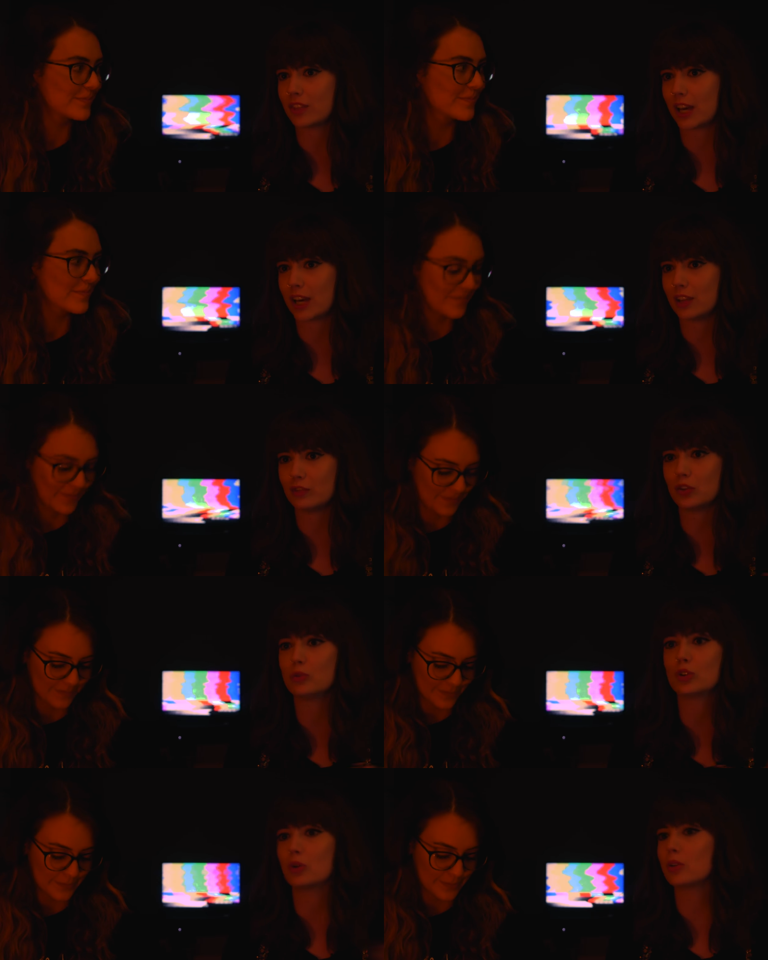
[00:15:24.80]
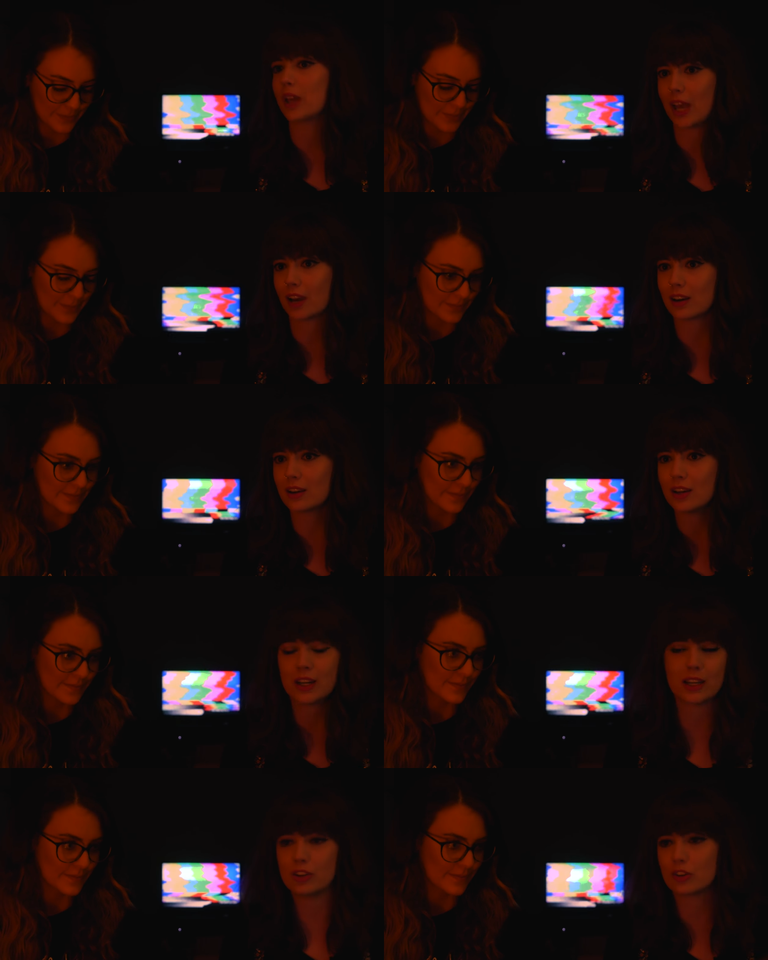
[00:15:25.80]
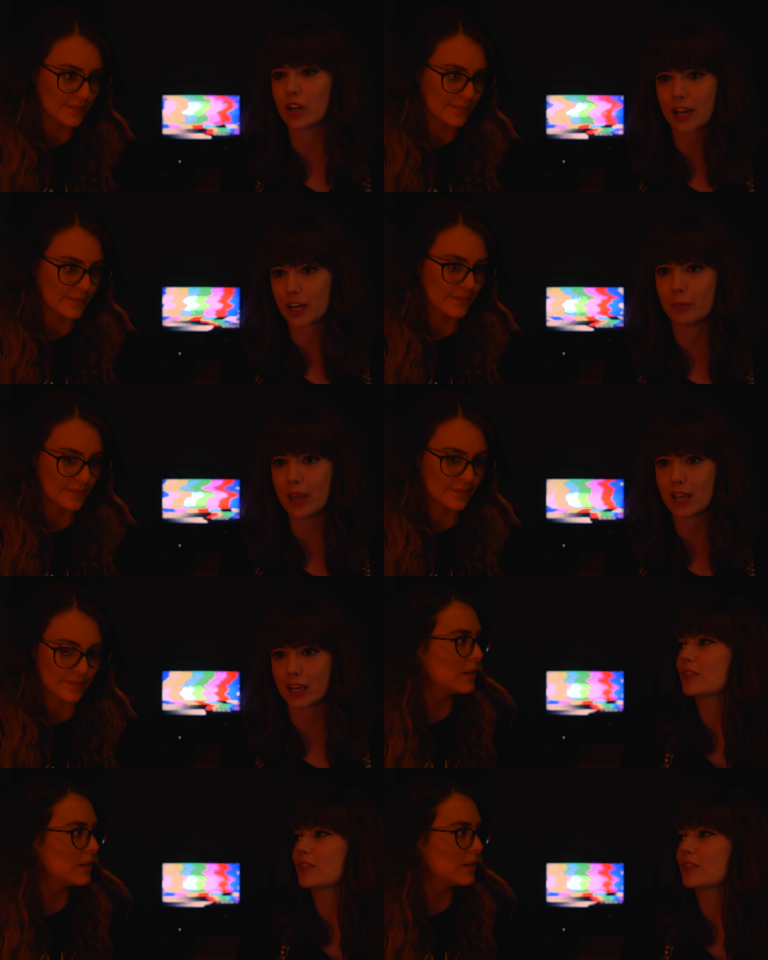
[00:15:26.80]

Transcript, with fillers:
Speaker 1: Yeah, that. yeah, I agree. Don't care, you're not gonna make it.